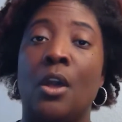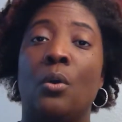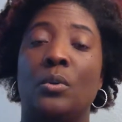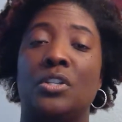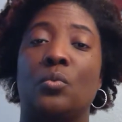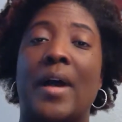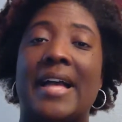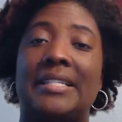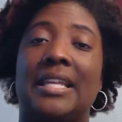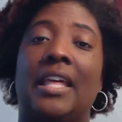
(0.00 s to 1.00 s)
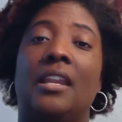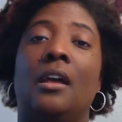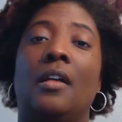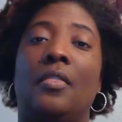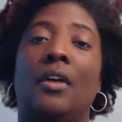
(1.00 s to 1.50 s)
which is why I said
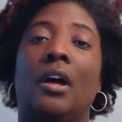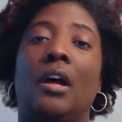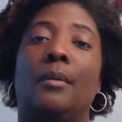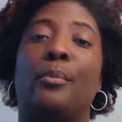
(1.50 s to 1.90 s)
the